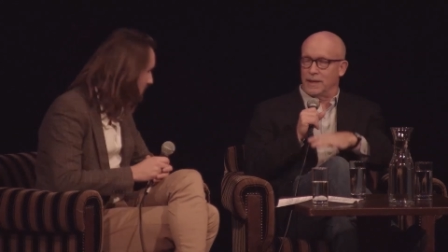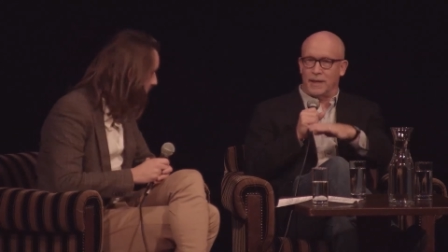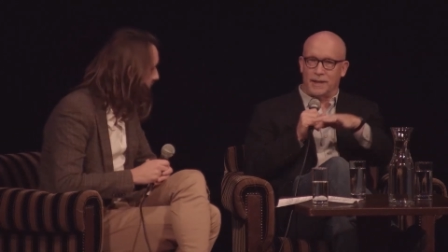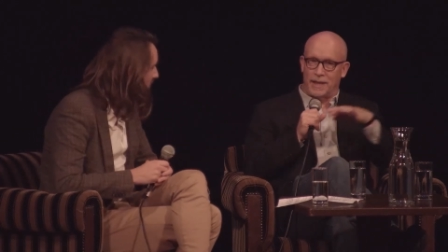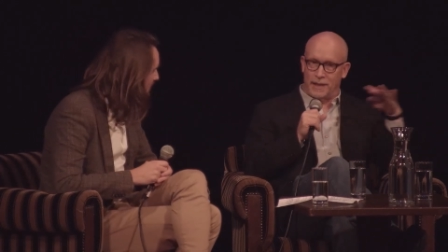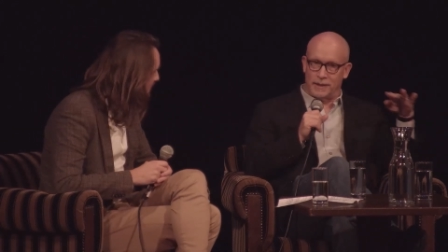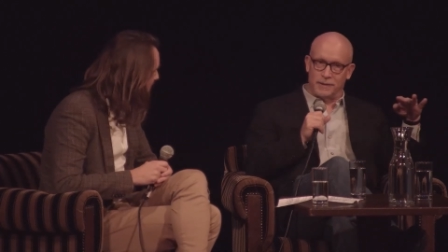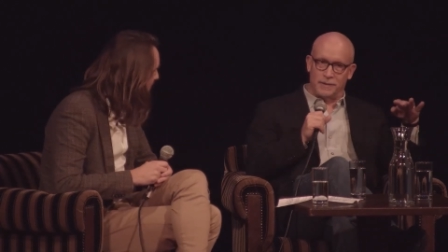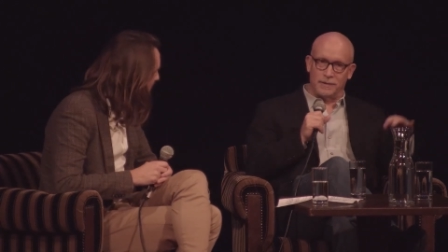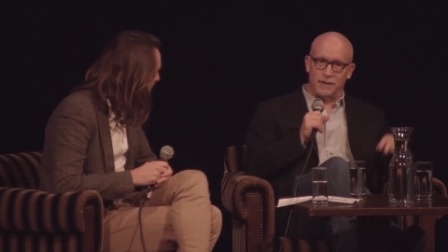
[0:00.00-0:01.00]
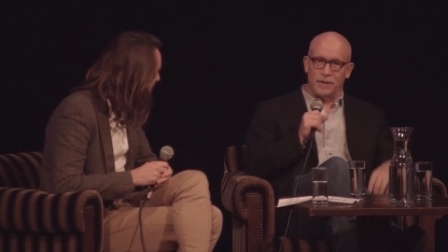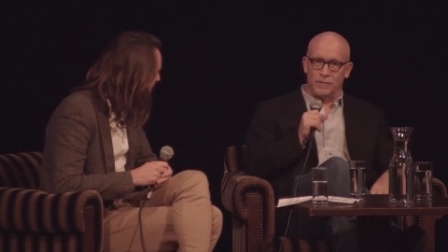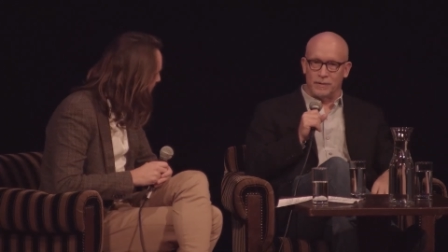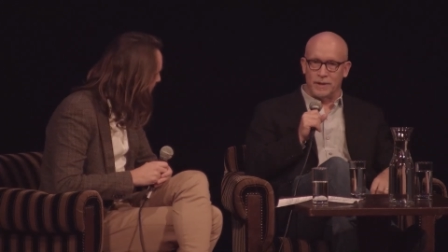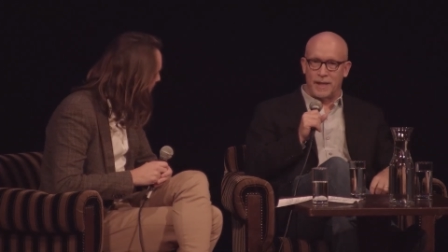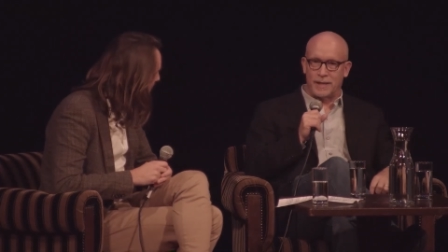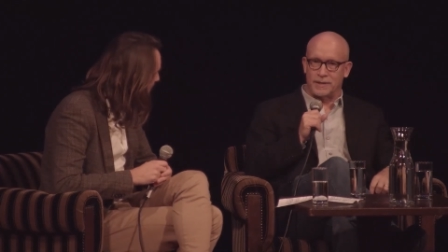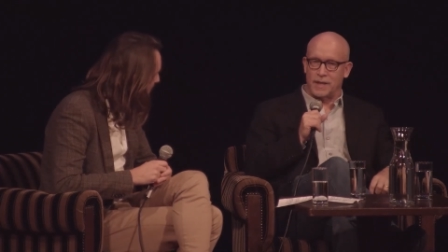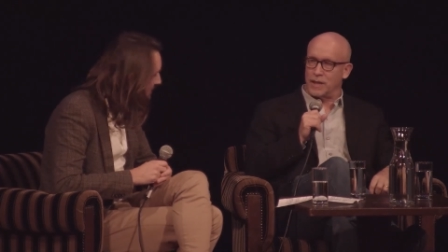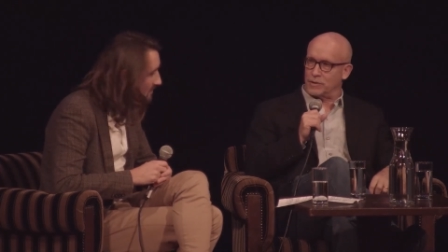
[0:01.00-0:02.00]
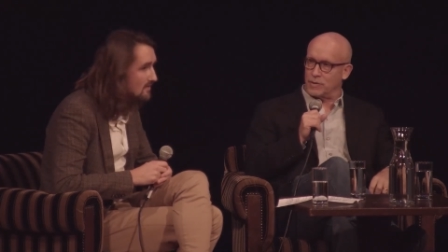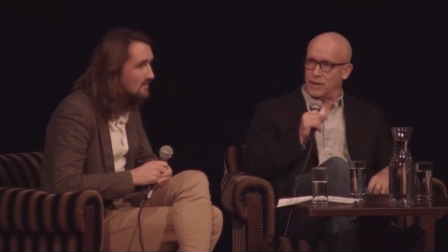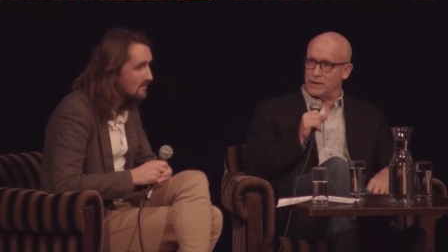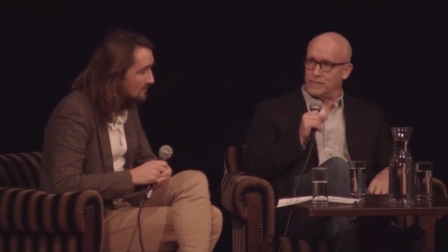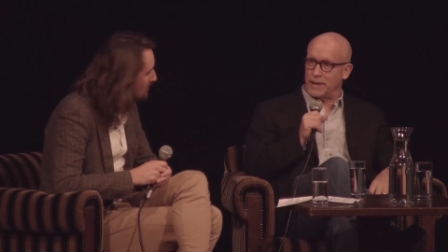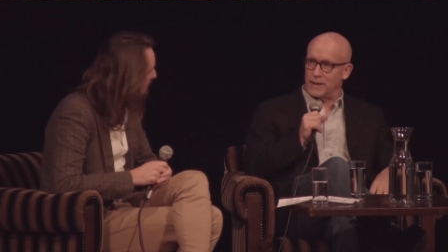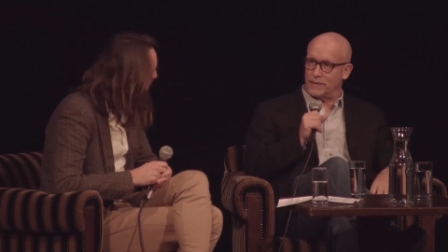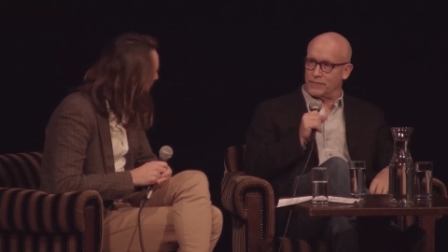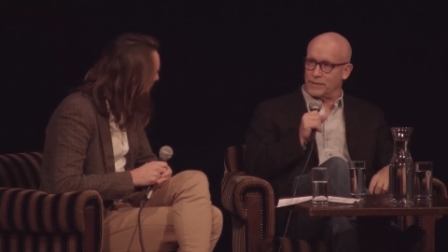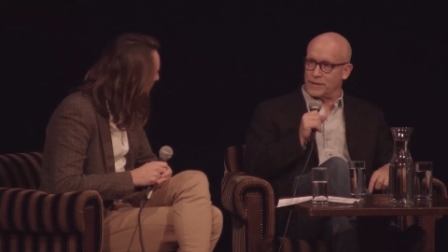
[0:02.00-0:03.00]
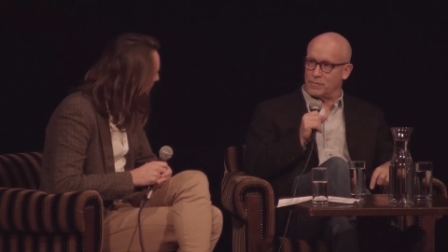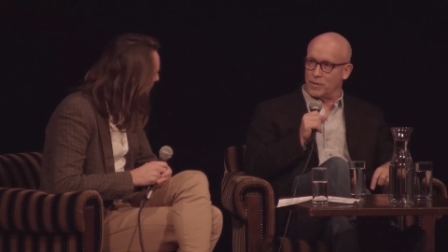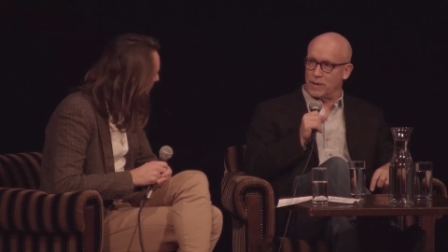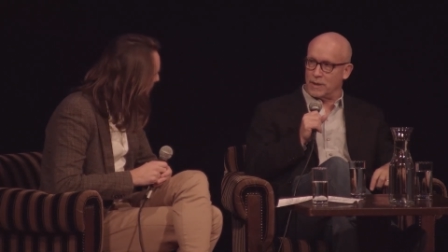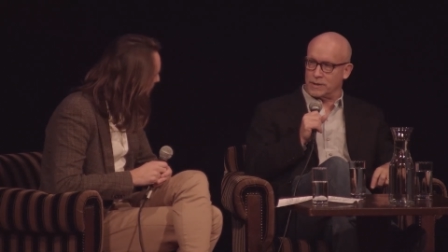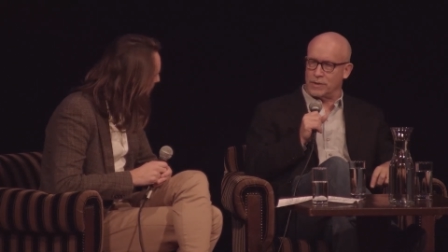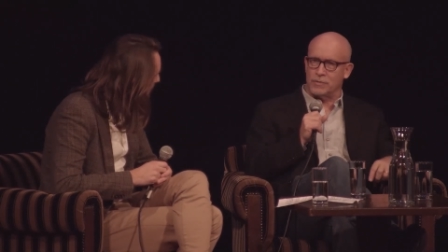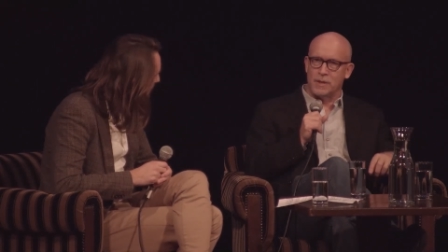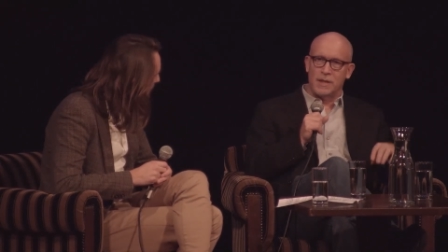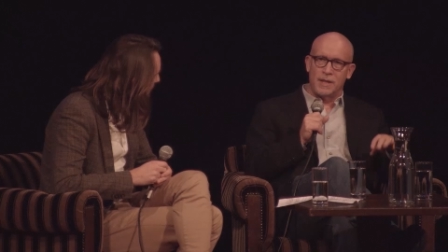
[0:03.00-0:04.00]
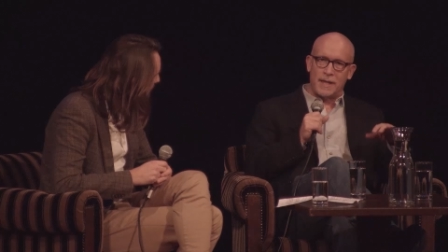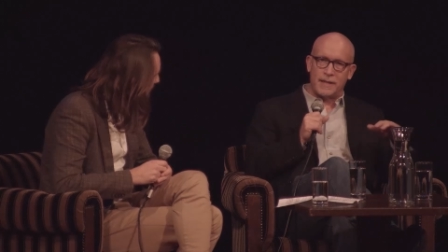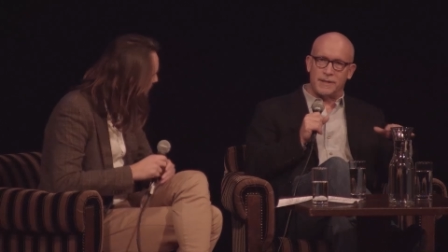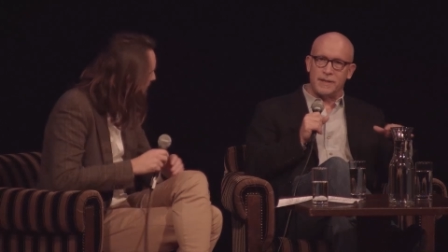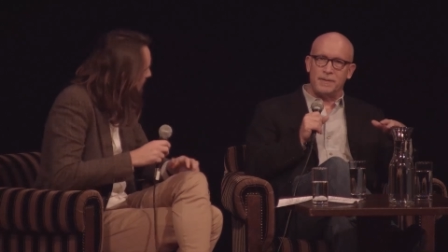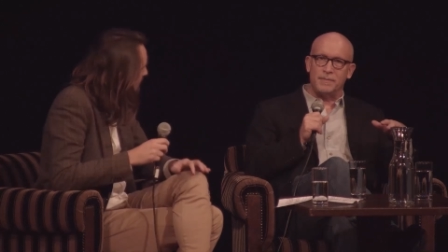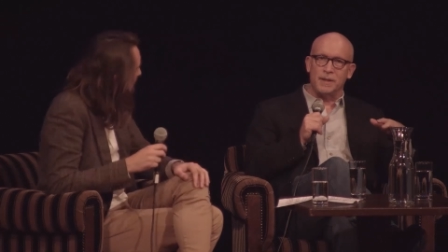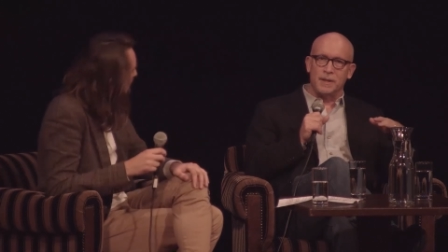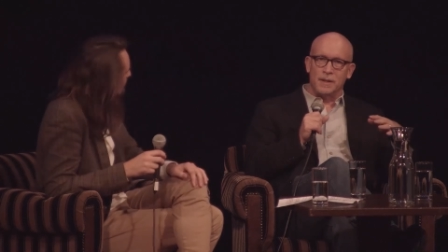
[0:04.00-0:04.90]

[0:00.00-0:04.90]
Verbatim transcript: and then, you know, in exile trying to make a difference somewhere else. So that seemed